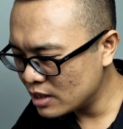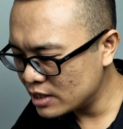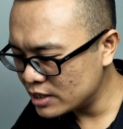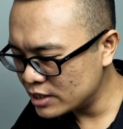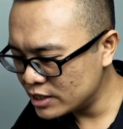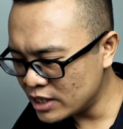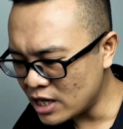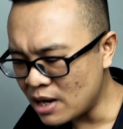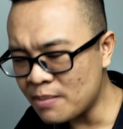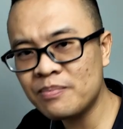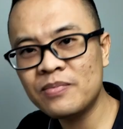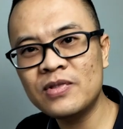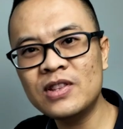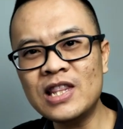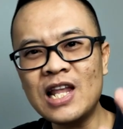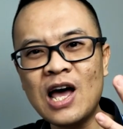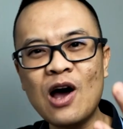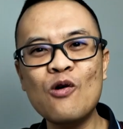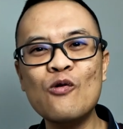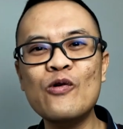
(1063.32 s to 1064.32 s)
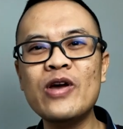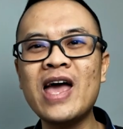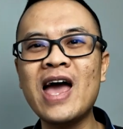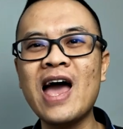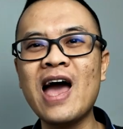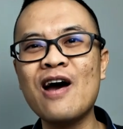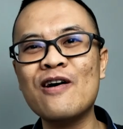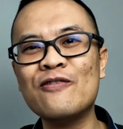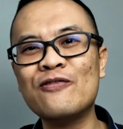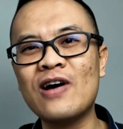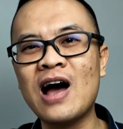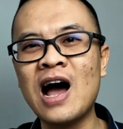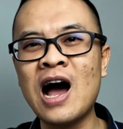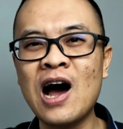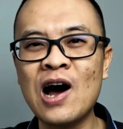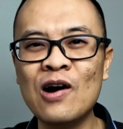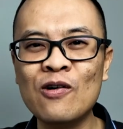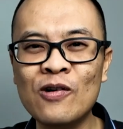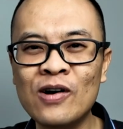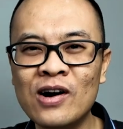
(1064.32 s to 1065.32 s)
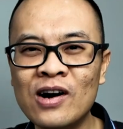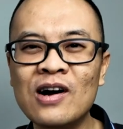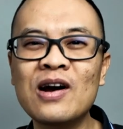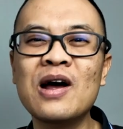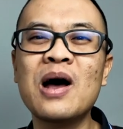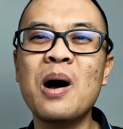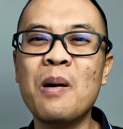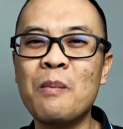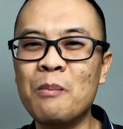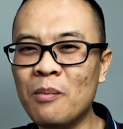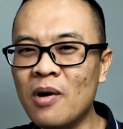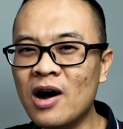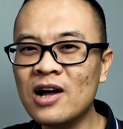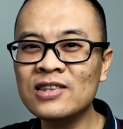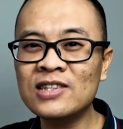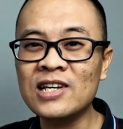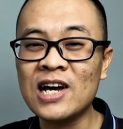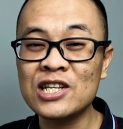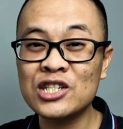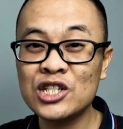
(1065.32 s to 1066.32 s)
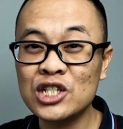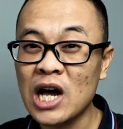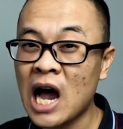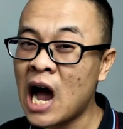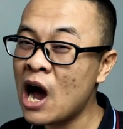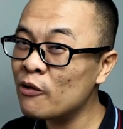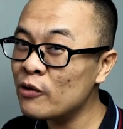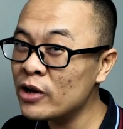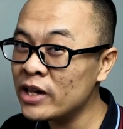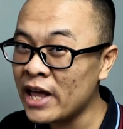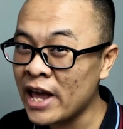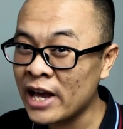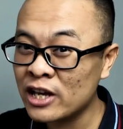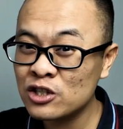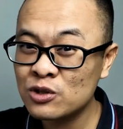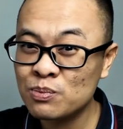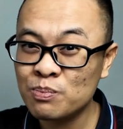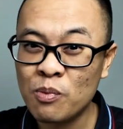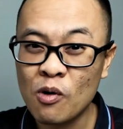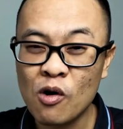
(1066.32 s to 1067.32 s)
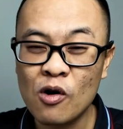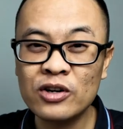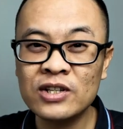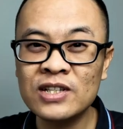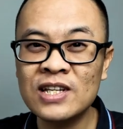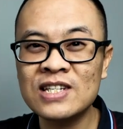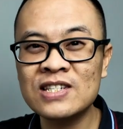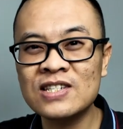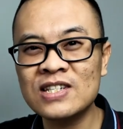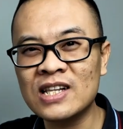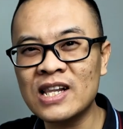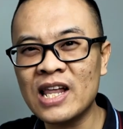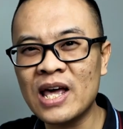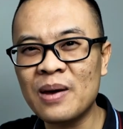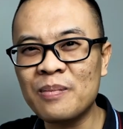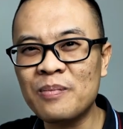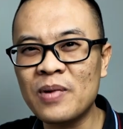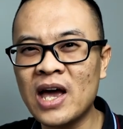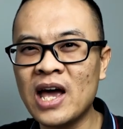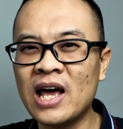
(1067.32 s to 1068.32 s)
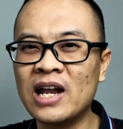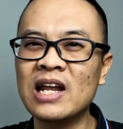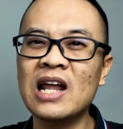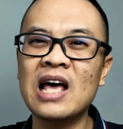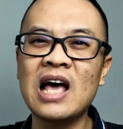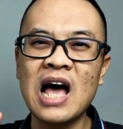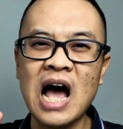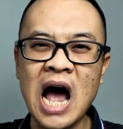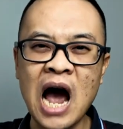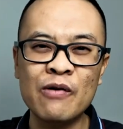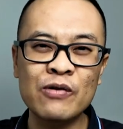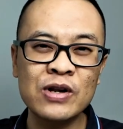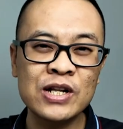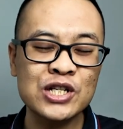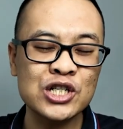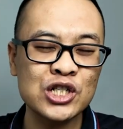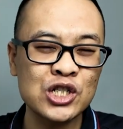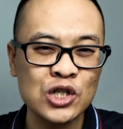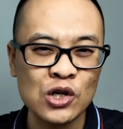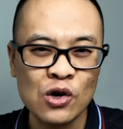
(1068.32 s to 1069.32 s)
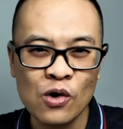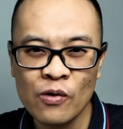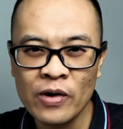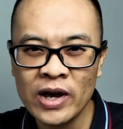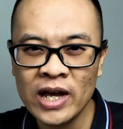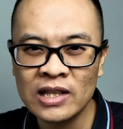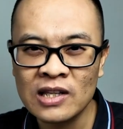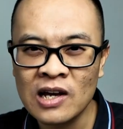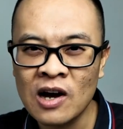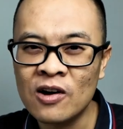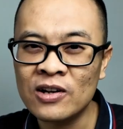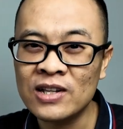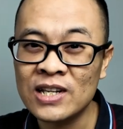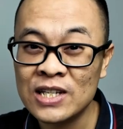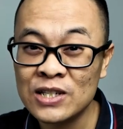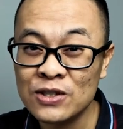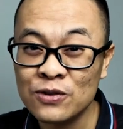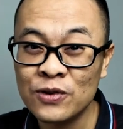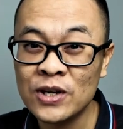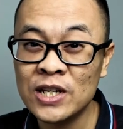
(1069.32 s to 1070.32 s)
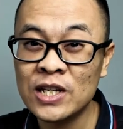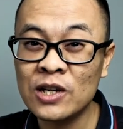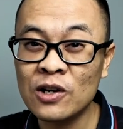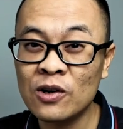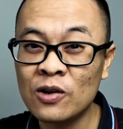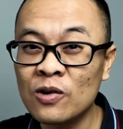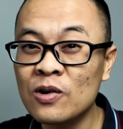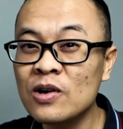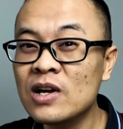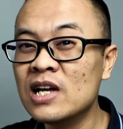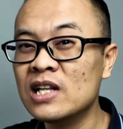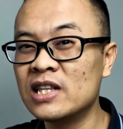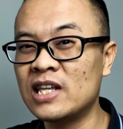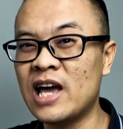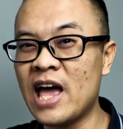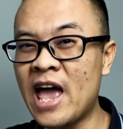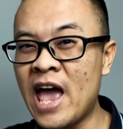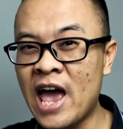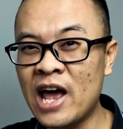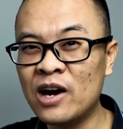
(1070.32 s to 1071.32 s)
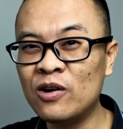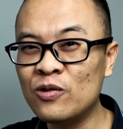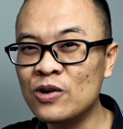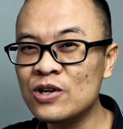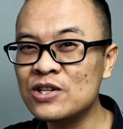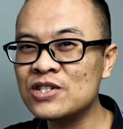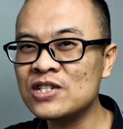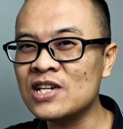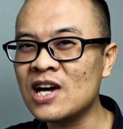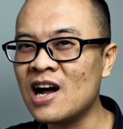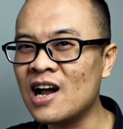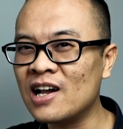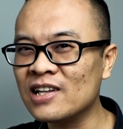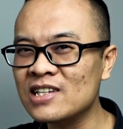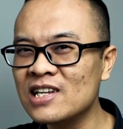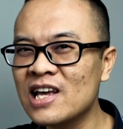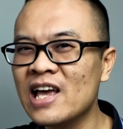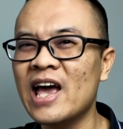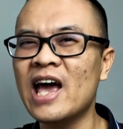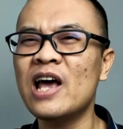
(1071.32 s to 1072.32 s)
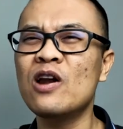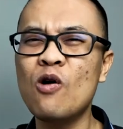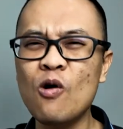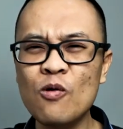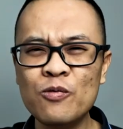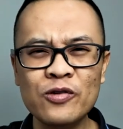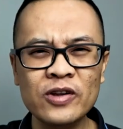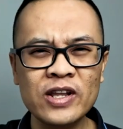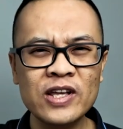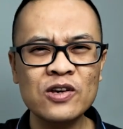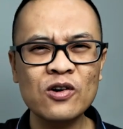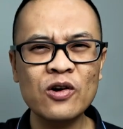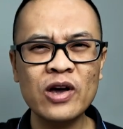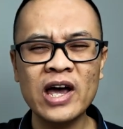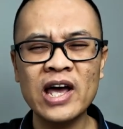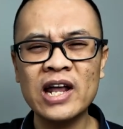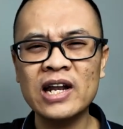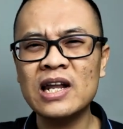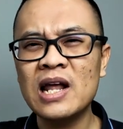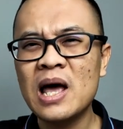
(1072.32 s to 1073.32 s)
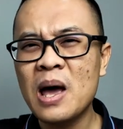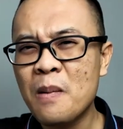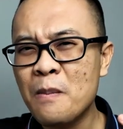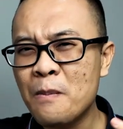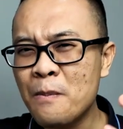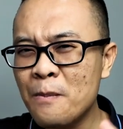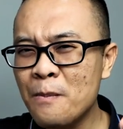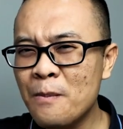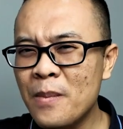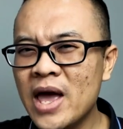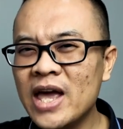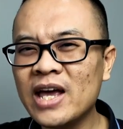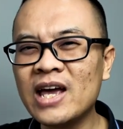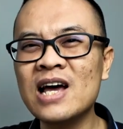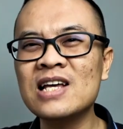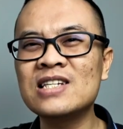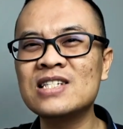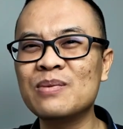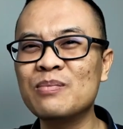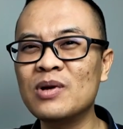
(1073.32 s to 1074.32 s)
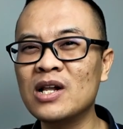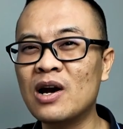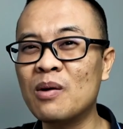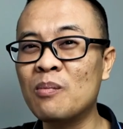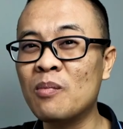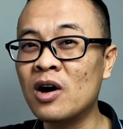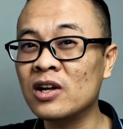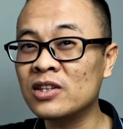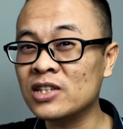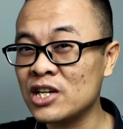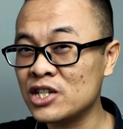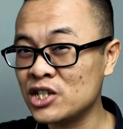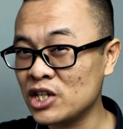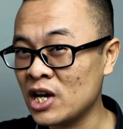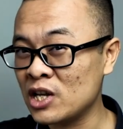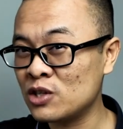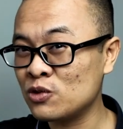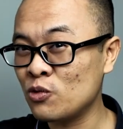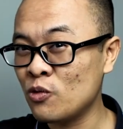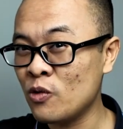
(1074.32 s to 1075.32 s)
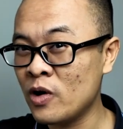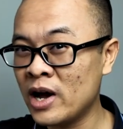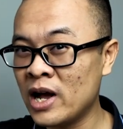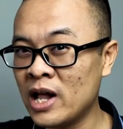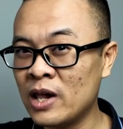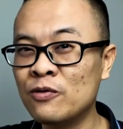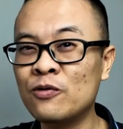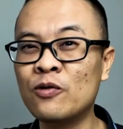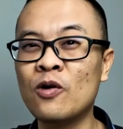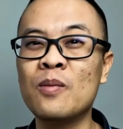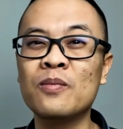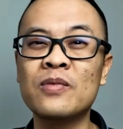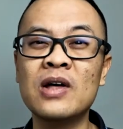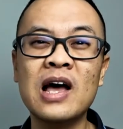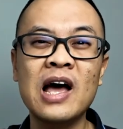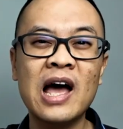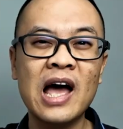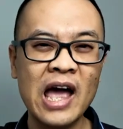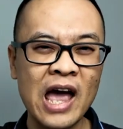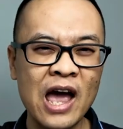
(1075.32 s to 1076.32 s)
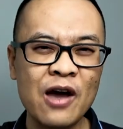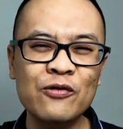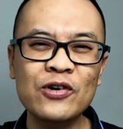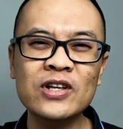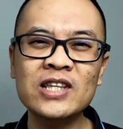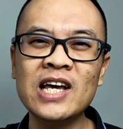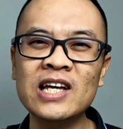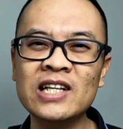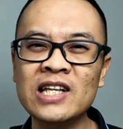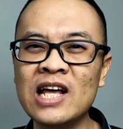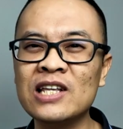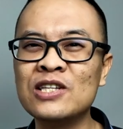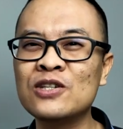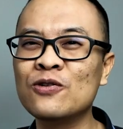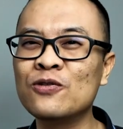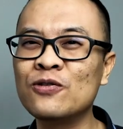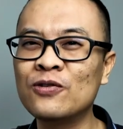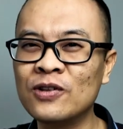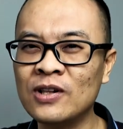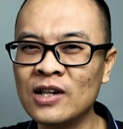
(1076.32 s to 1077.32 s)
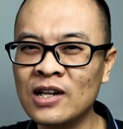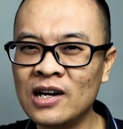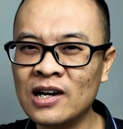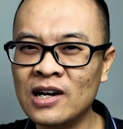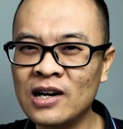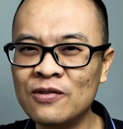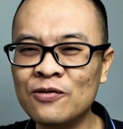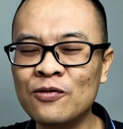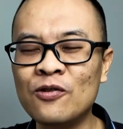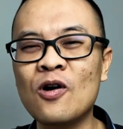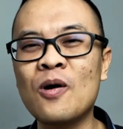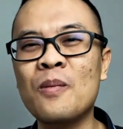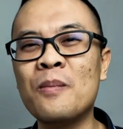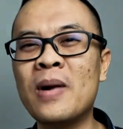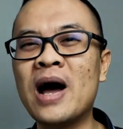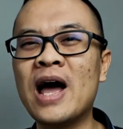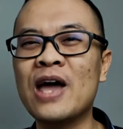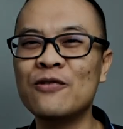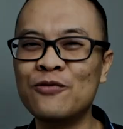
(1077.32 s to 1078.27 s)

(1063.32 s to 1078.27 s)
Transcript: Yep, now we have our montage. I will export this clip and I will show it on this video, the end result. And hopefully you can make a similar montage as well from everything that you've learned from my